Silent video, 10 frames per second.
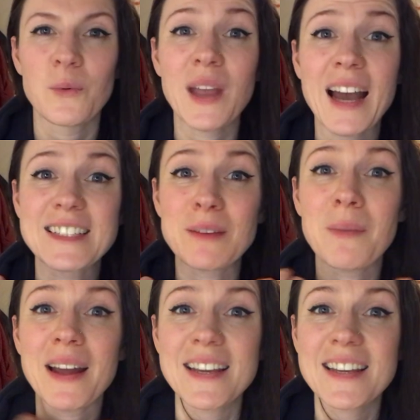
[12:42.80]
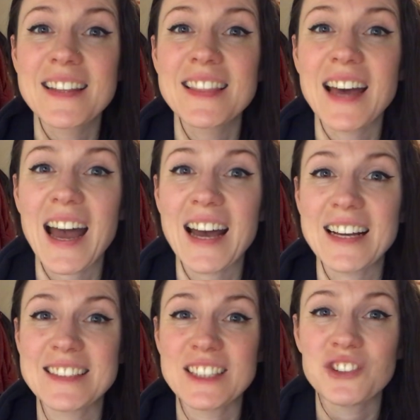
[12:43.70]
We had a mannequin that
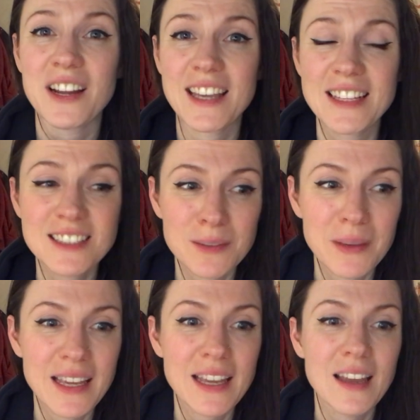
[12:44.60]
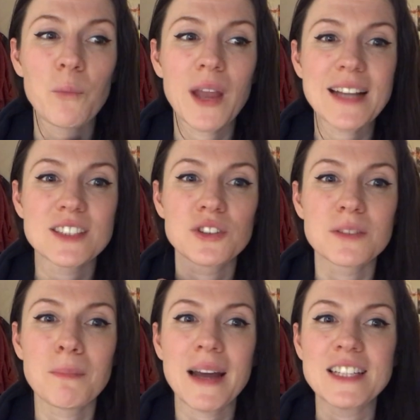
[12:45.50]
had a tracheostomy, and we had to
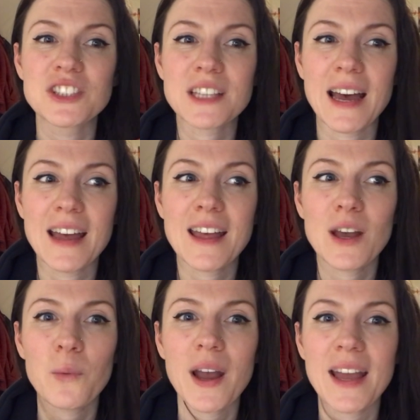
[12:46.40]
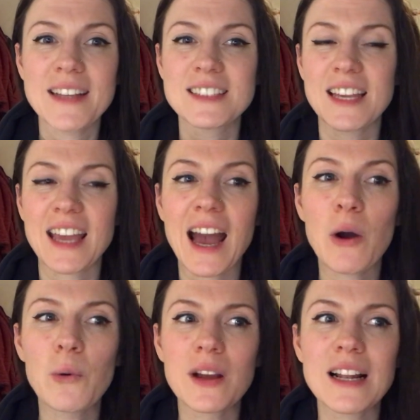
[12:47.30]
just manage that airway, take it
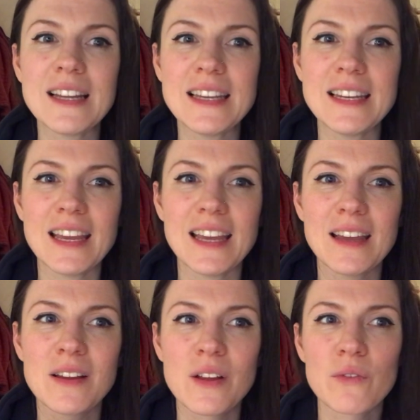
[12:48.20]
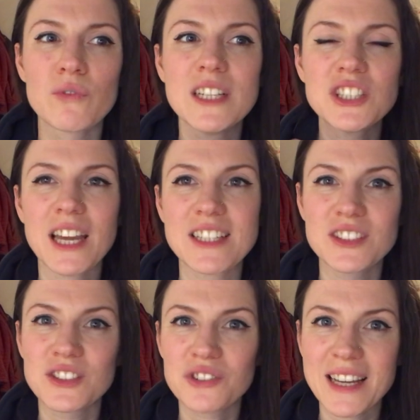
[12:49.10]
out, clean it,
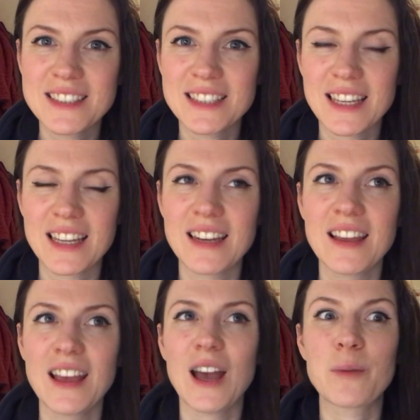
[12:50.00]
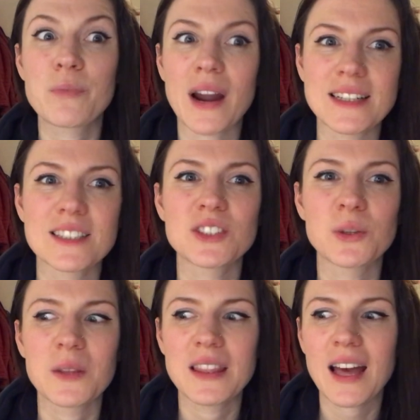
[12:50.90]
rechange the dressing and practice
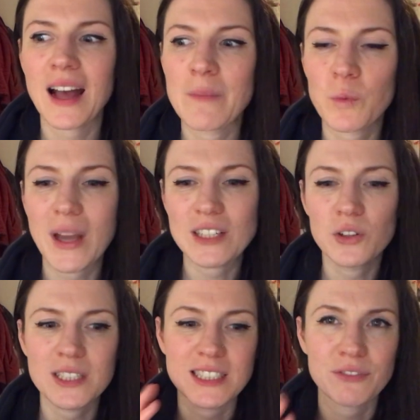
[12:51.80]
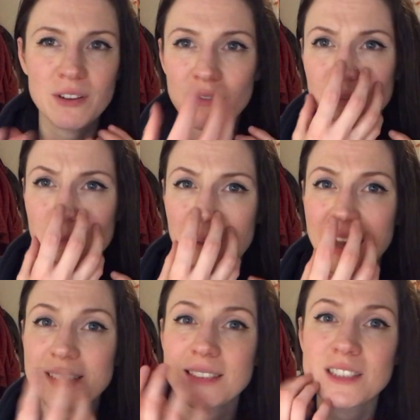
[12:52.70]
doing that. We had a look at different
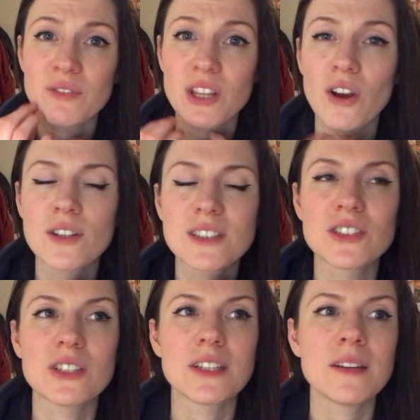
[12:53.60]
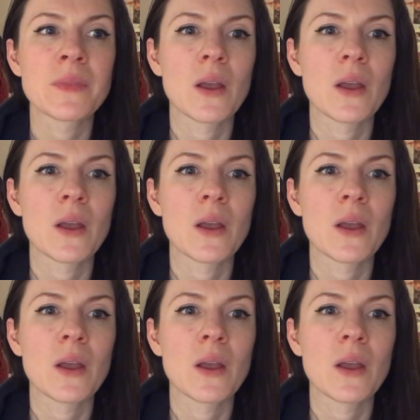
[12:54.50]
masks for the oxygen.